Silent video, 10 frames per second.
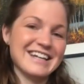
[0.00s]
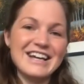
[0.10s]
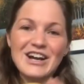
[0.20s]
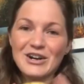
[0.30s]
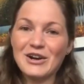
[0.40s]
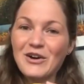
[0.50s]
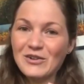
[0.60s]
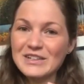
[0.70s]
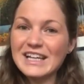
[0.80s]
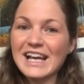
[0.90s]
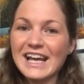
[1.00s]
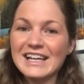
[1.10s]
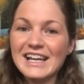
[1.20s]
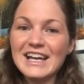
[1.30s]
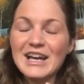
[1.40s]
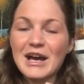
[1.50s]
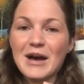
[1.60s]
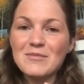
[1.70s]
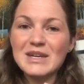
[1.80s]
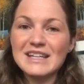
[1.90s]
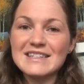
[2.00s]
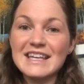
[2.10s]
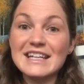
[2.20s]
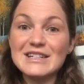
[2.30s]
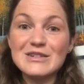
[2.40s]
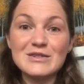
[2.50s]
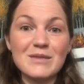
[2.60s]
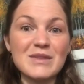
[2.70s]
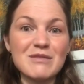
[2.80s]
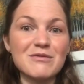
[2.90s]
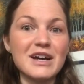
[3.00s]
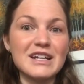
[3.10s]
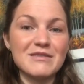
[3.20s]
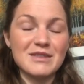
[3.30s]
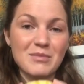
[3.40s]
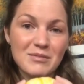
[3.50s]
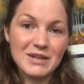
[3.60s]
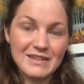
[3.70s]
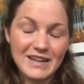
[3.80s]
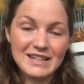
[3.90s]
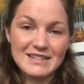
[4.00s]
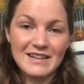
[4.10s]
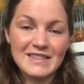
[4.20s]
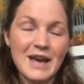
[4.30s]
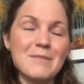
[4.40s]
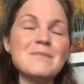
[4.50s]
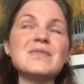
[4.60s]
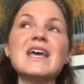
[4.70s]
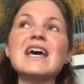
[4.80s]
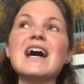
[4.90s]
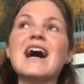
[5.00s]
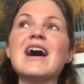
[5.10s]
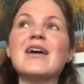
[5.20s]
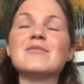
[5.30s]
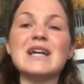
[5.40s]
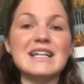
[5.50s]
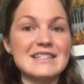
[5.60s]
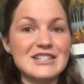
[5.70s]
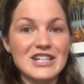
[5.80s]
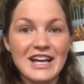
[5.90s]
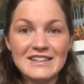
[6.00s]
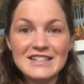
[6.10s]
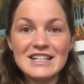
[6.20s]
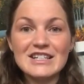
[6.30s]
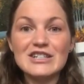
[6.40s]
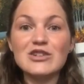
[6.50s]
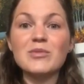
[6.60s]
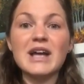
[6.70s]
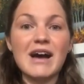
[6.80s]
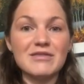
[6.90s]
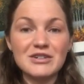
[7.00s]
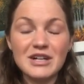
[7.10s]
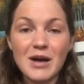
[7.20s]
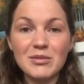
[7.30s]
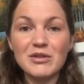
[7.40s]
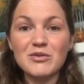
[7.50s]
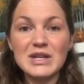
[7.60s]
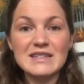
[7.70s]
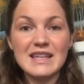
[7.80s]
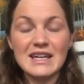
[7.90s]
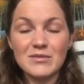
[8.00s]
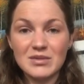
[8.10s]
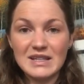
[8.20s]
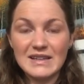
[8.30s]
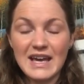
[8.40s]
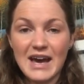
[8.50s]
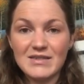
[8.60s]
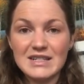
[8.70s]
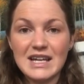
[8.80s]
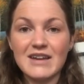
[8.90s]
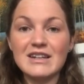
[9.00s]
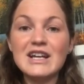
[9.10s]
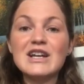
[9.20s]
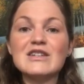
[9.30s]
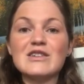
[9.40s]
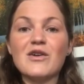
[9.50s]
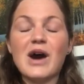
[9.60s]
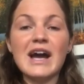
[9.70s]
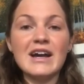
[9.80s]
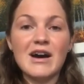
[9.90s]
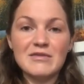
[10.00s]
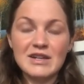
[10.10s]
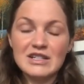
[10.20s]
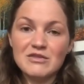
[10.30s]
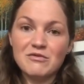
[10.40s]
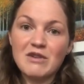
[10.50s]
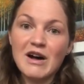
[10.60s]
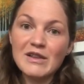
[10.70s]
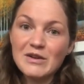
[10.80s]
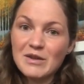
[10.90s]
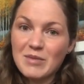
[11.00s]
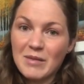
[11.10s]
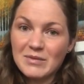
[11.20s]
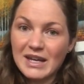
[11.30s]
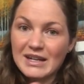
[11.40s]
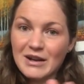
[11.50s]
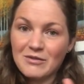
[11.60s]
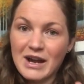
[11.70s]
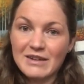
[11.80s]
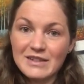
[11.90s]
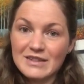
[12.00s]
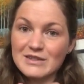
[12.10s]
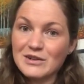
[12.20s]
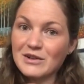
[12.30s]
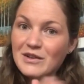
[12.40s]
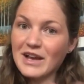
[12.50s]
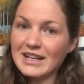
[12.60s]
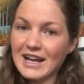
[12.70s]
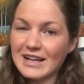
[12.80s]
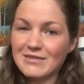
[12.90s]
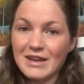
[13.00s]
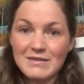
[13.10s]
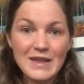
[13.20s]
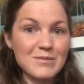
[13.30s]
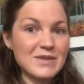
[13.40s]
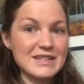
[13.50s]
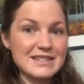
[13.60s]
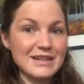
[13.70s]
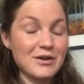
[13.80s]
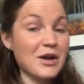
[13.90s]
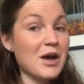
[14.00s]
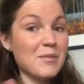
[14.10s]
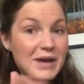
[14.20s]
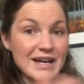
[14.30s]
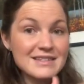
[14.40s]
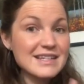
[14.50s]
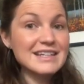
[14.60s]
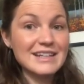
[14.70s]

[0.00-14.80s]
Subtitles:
or hold it, and because they get to do something fun if the pumpkin lands on them. It is challenging to do, but after a couple of weeks they completely have it down. So I often follow the pumpkin around in the circle and kind of give them this little pass it,